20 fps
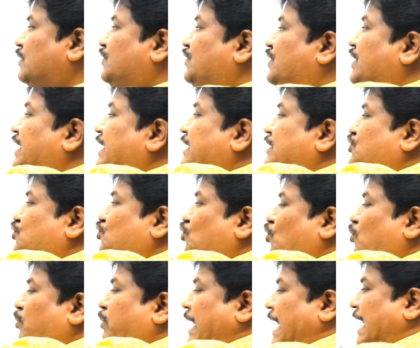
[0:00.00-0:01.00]
These
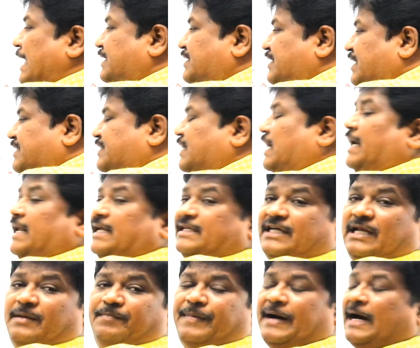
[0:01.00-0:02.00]
two branches are
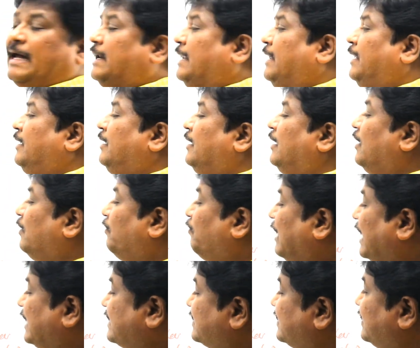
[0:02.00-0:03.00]
in parallel,
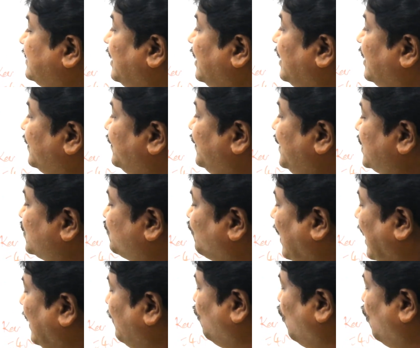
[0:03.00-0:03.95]
but this 1